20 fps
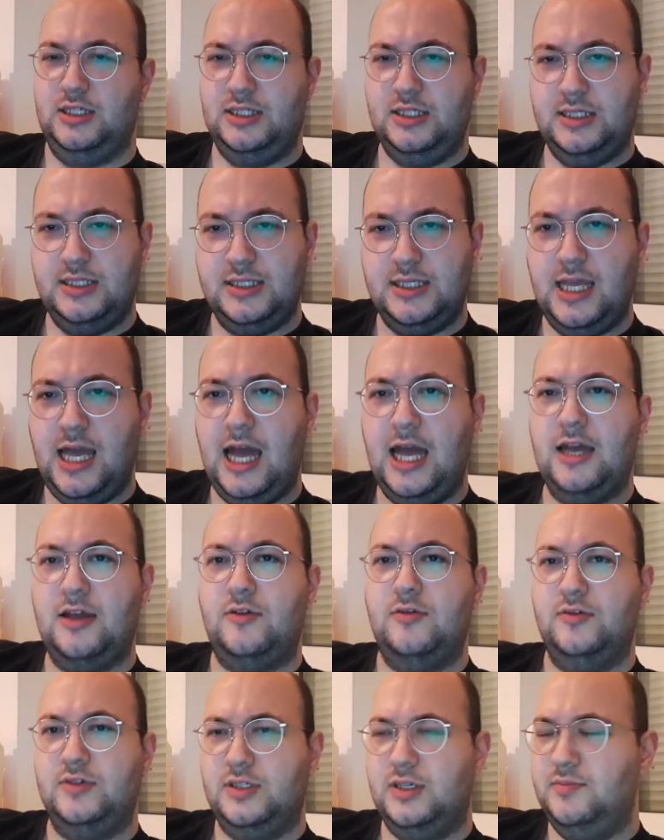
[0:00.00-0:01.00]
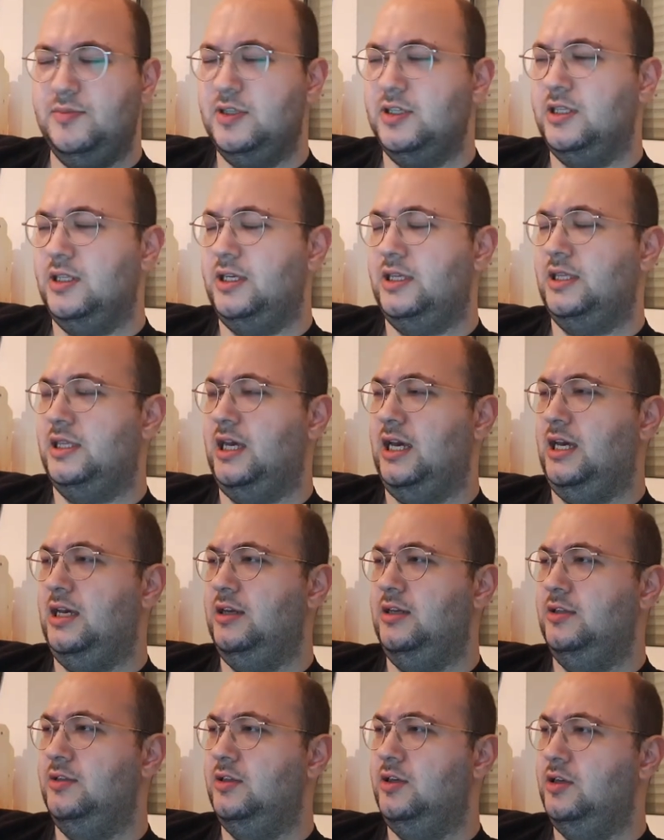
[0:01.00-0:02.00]
snack or something like that,
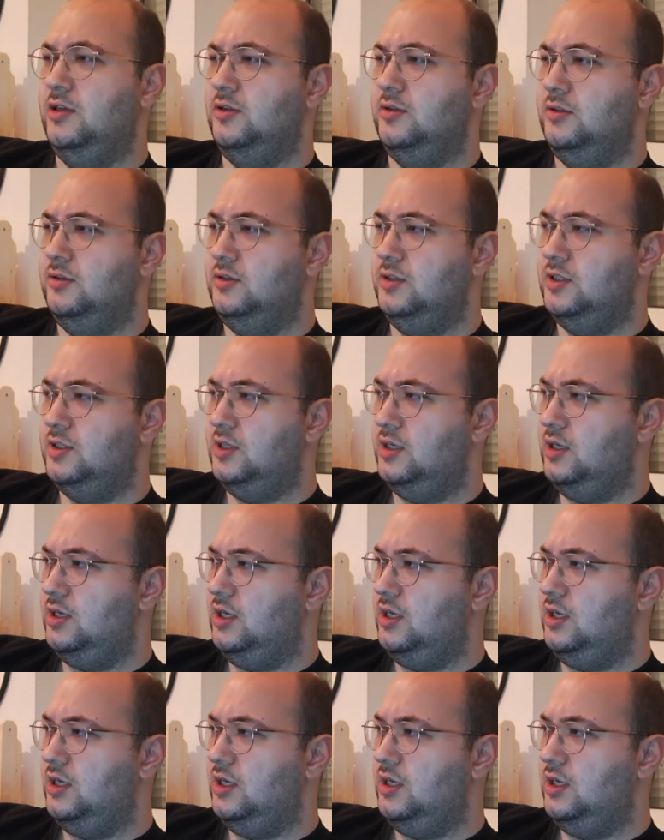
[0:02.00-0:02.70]
and